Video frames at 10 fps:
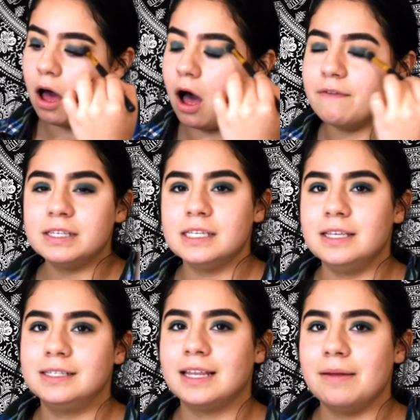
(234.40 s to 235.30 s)
Obviously,
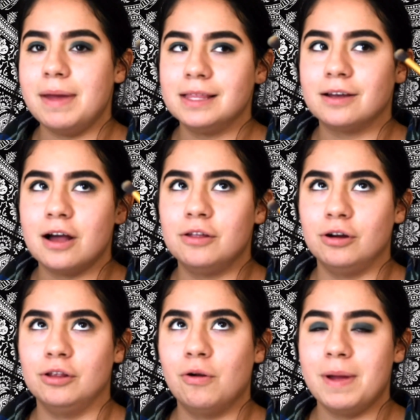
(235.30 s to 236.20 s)
this is gonna make the color
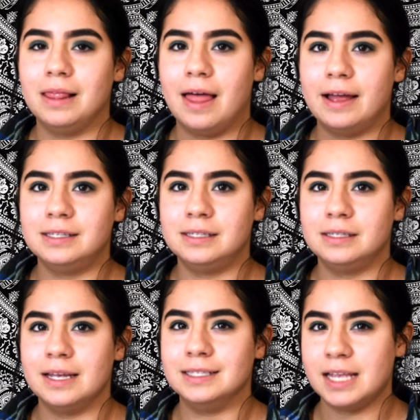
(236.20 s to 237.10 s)
a little bit
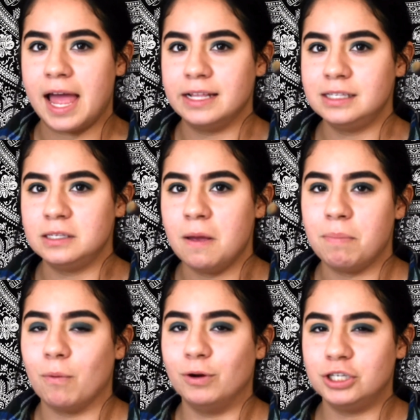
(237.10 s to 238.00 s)
less intense,
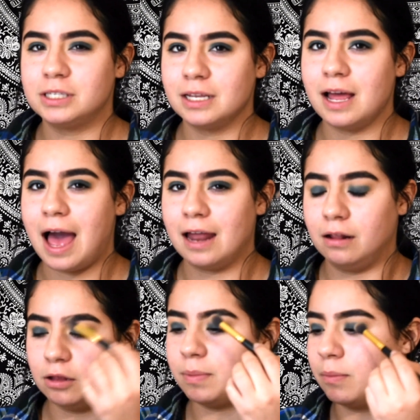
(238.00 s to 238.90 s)
but we're just gonna add
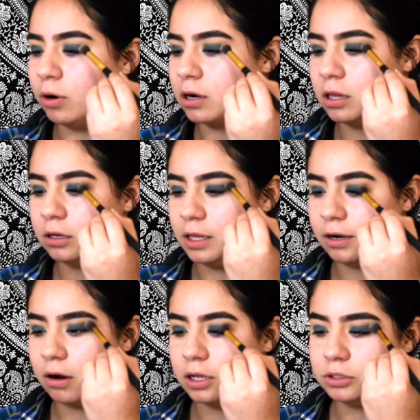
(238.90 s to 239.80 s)
a little bit more color
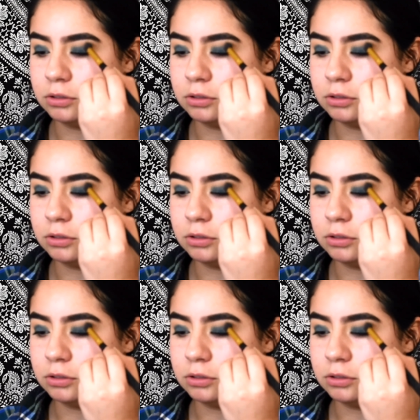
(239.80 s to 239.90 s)
later on